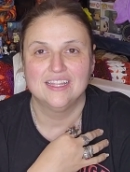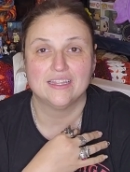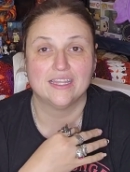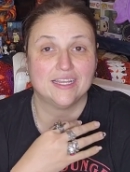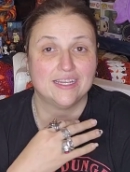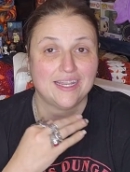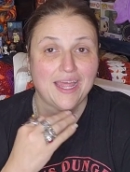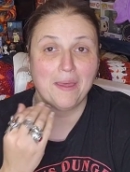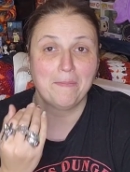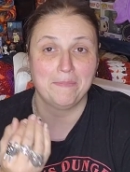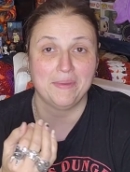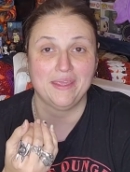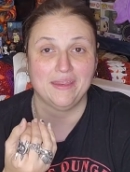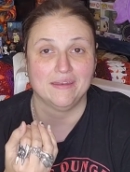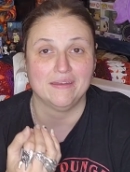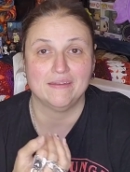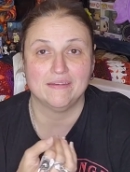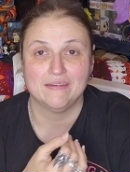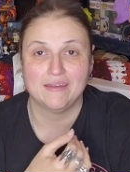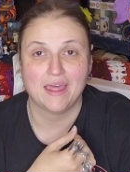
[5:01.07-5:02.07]
like not
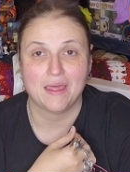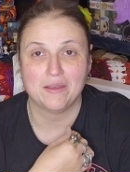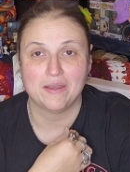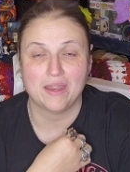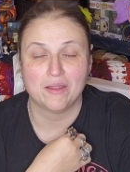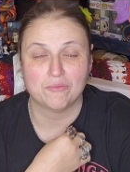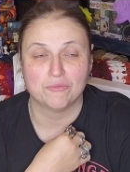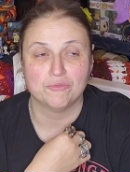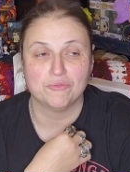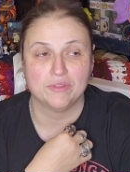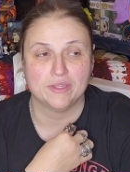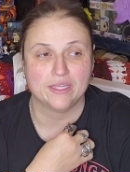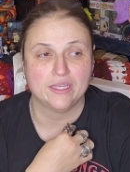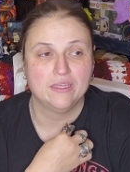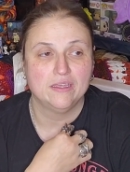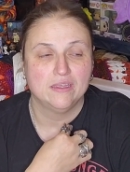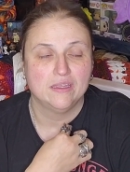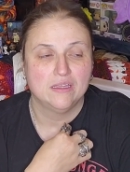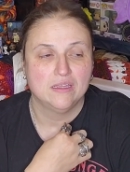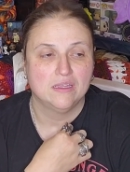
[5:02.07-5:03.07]
mean, not not rudely.
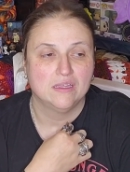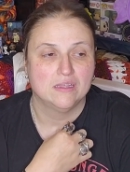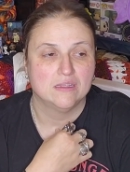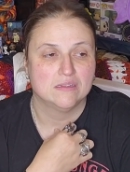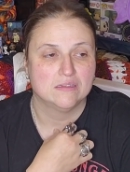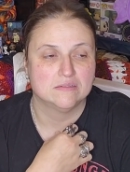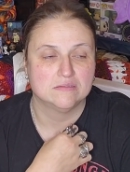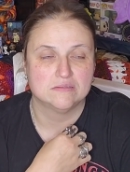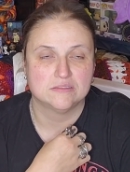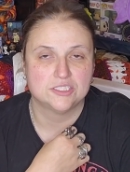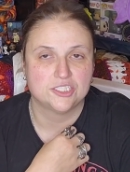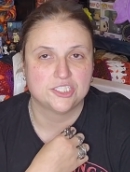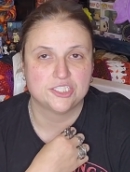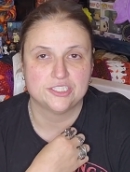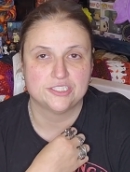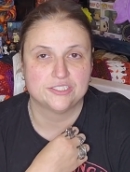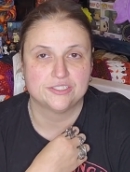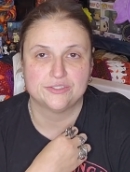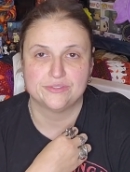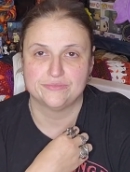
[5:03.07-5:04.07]
She
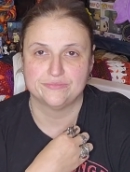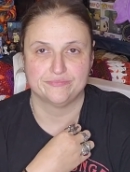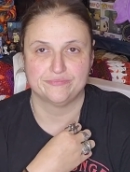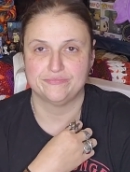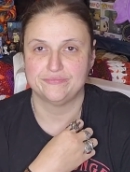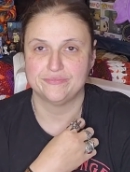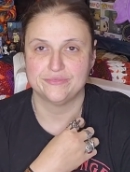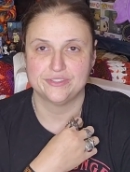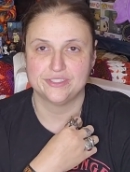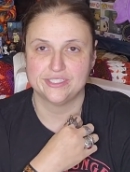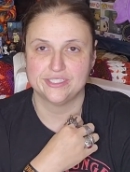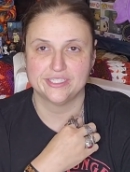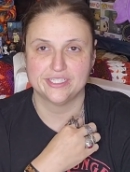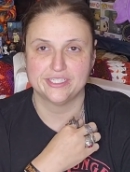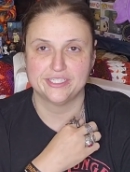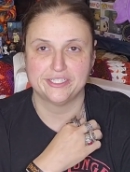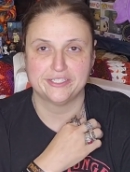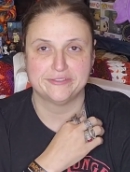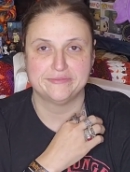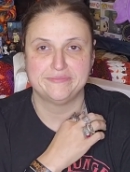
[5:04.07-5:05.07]
just she
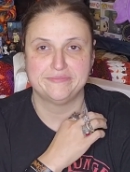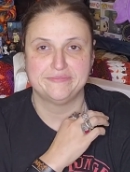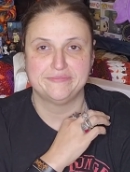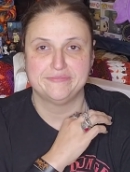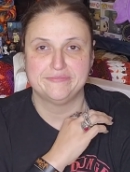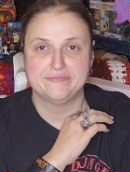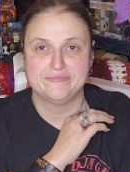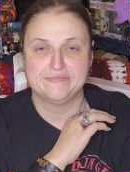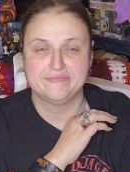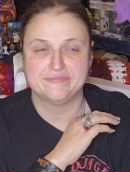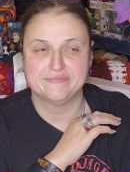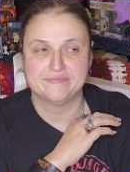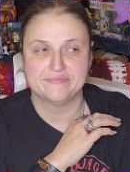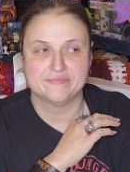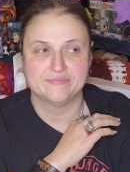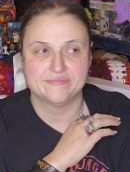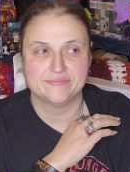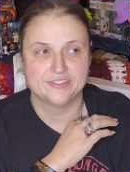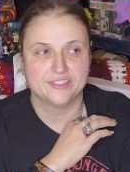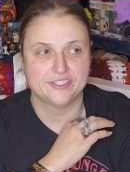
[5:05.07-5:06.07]
let no,
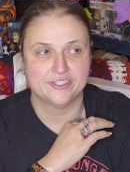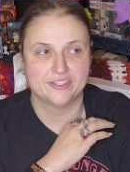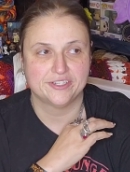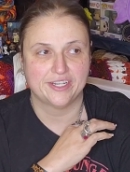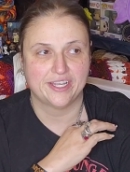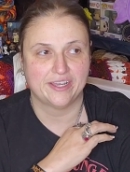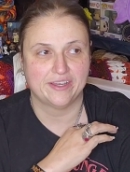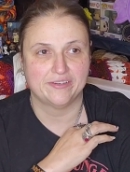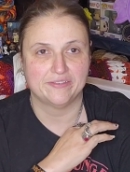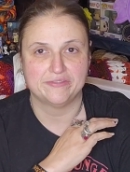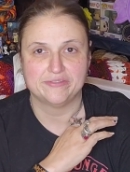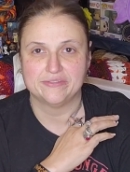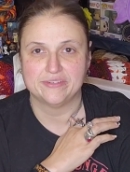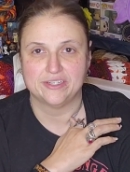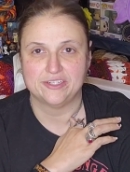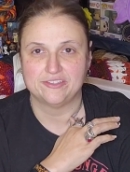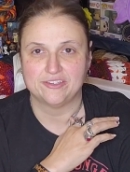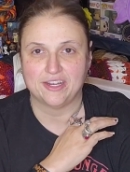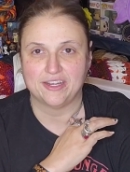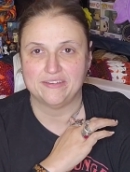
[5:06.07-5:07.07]
you're gonna have
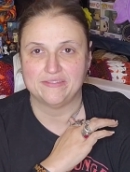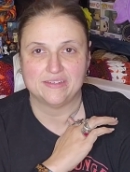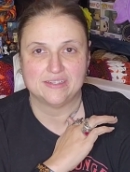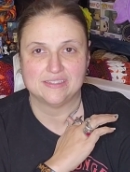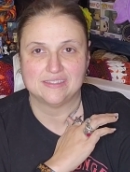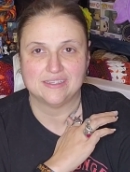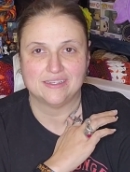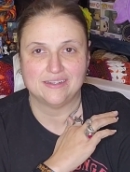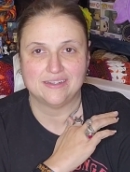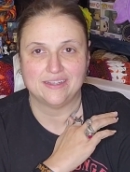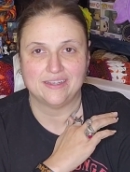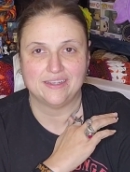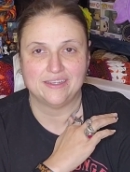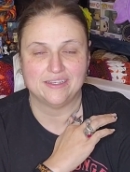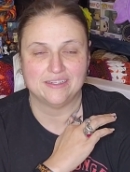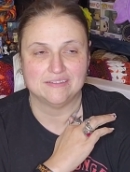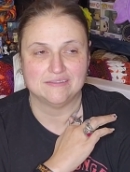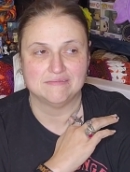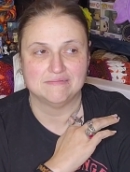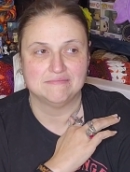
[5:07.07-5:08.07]
a drive on Sunday
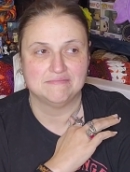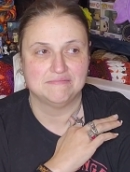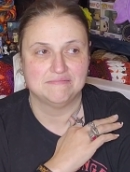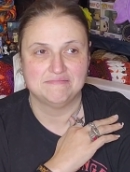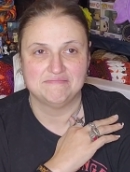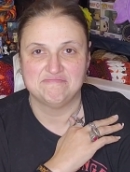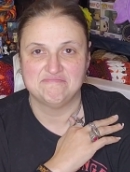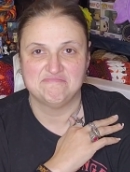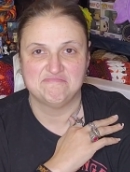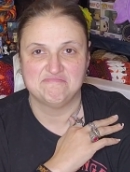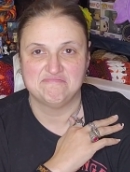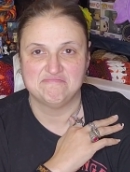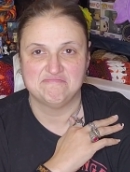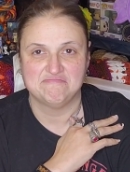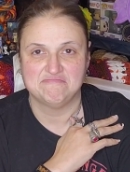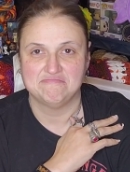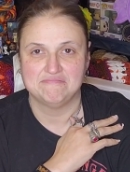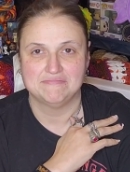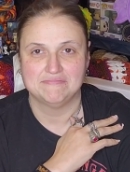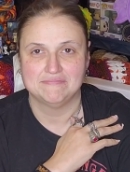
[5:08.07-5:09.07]
and
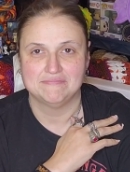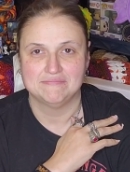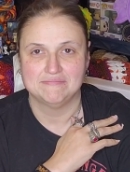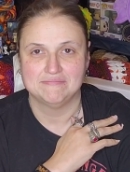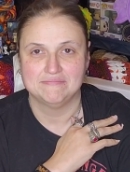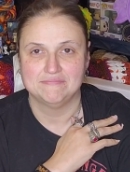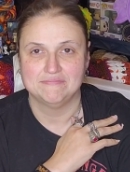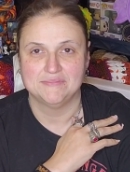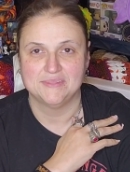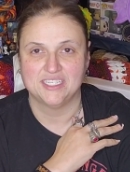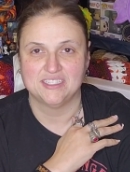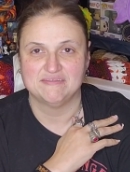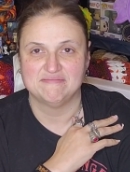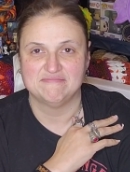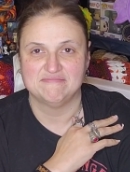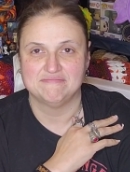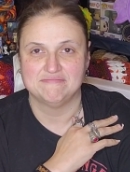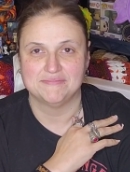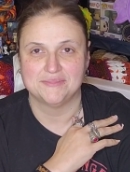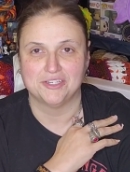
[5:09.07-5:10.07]
no,
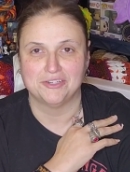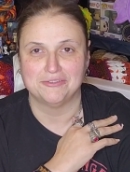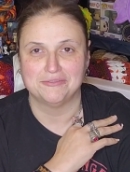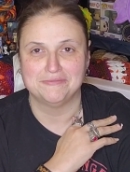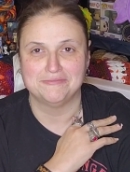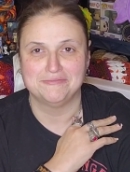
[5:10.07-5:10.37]
don't.